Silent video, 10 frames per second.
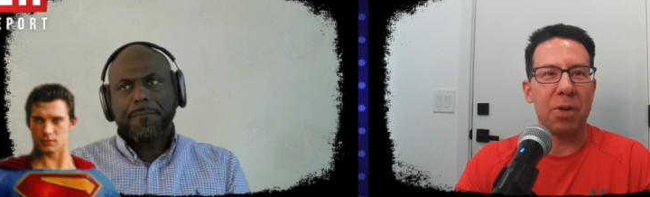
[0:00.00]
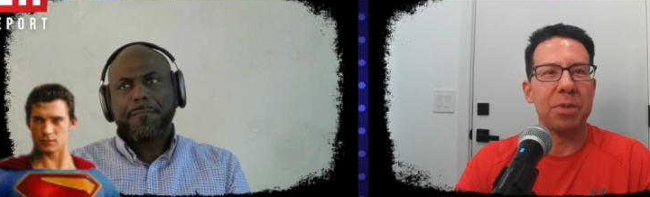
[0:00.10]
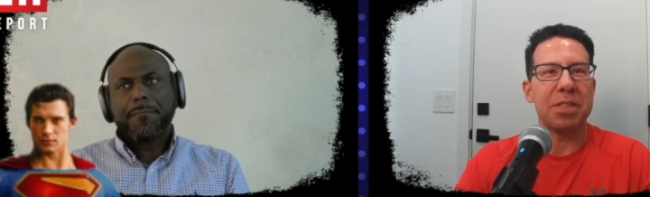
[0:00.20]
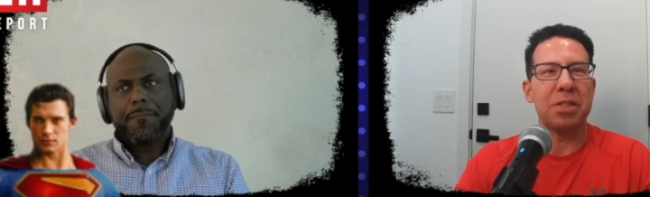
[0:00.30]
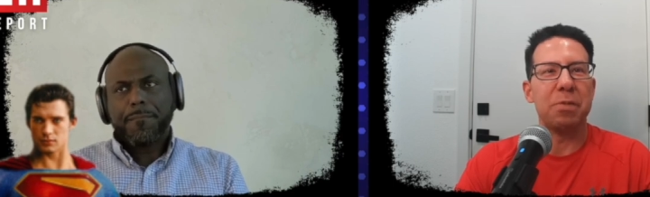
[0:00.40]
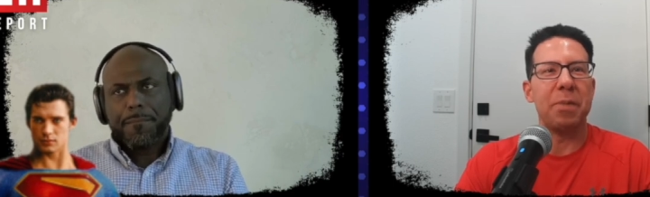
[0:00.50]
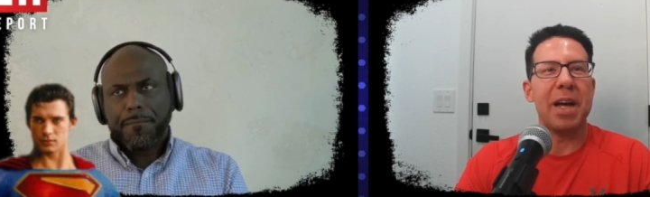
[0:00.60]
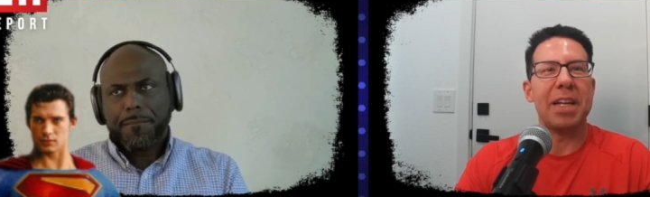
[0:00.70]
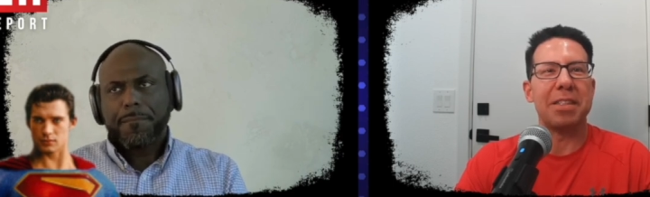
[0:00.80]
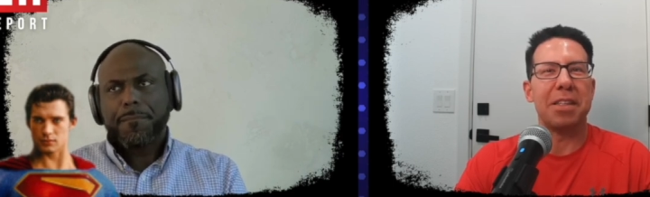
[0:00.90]
Speaker 1: Almost a
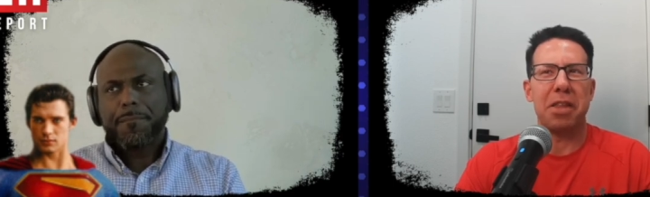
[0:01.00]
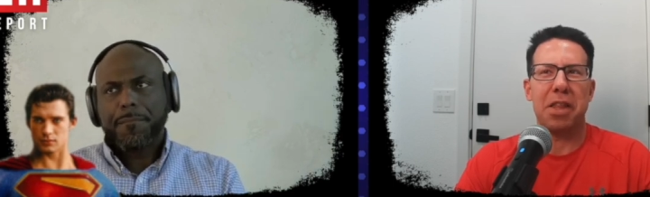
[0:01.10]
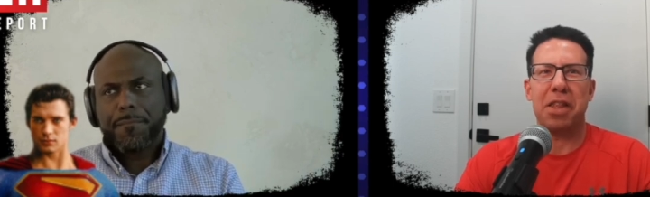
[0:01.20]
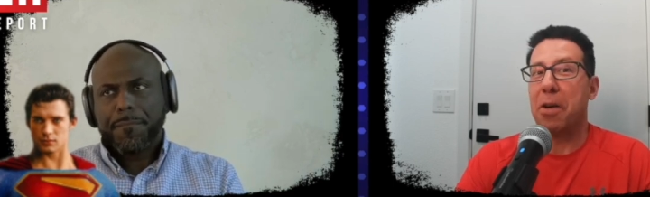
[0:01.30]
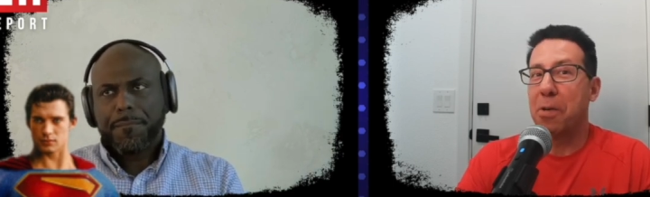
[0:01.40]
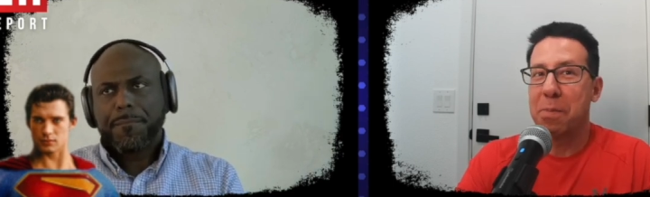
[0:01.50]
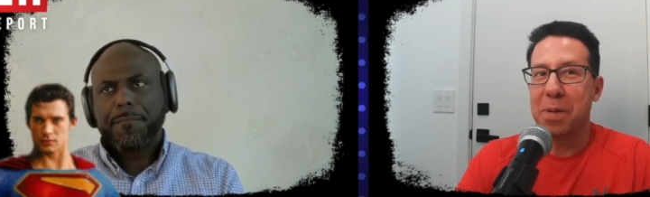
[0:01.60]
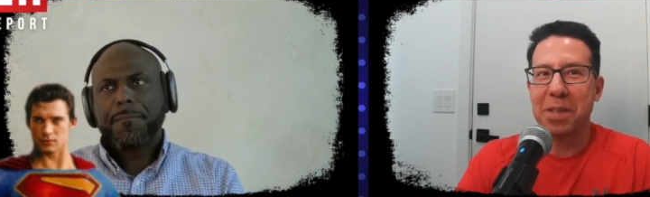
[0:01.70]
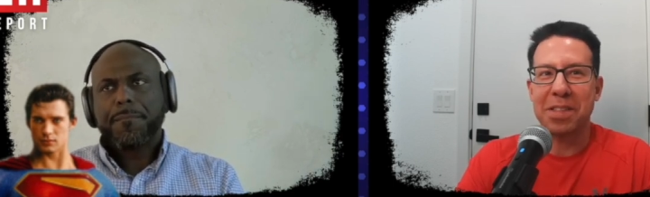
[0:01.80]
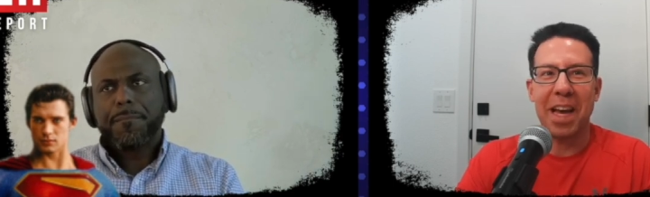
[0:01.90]
Superman as
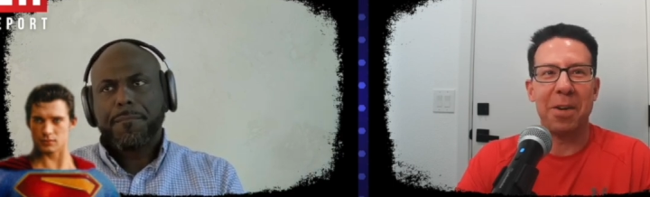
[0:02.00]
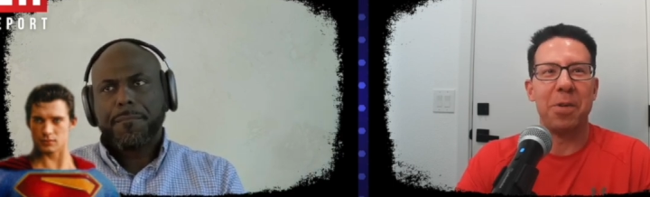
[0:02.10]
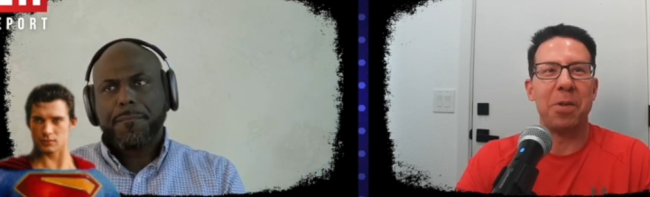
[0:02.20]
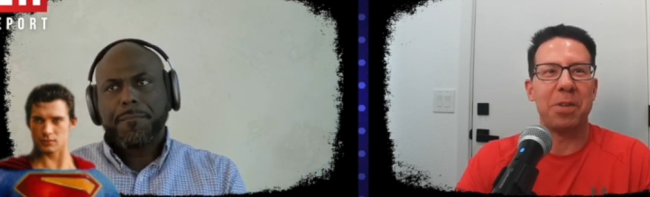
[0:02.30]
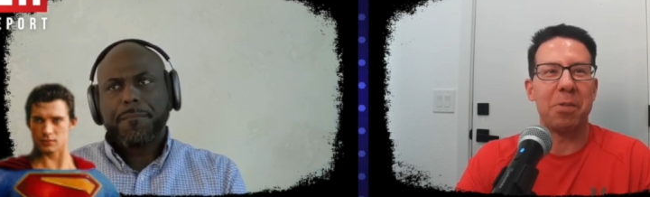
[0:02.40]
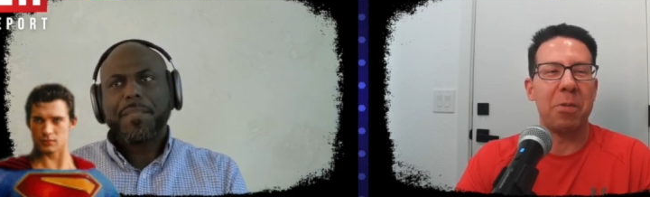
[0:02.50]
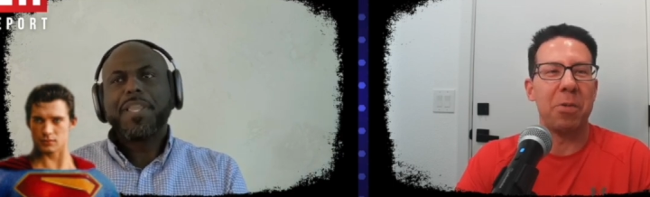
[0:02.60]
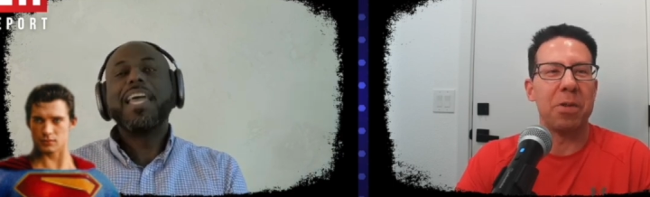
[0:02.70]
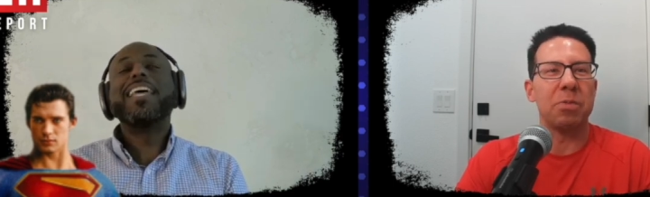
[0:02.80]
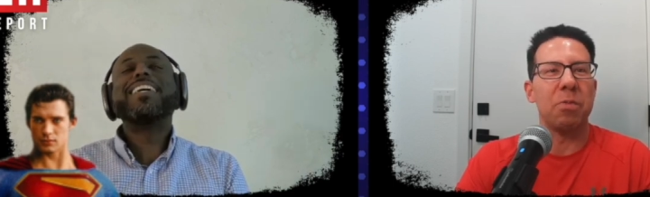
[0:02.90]
therapist? I don't know what the right
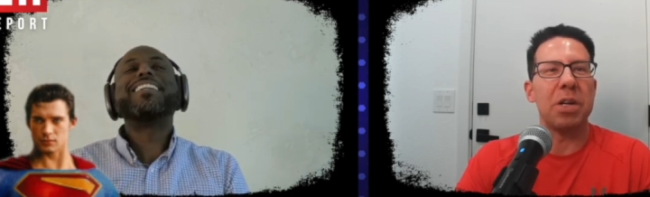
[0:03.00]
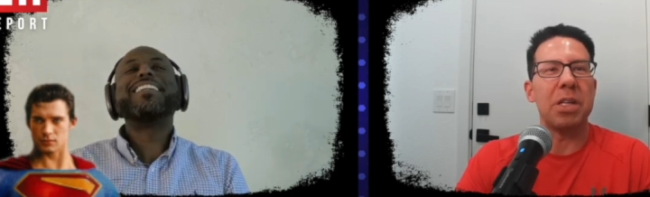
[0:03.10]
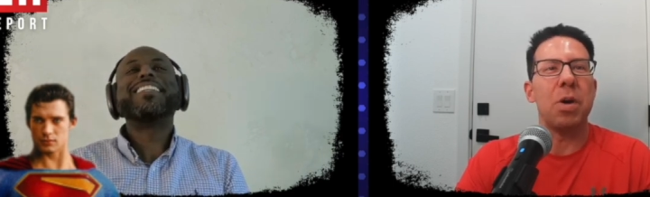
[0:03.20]
word is. what, do you,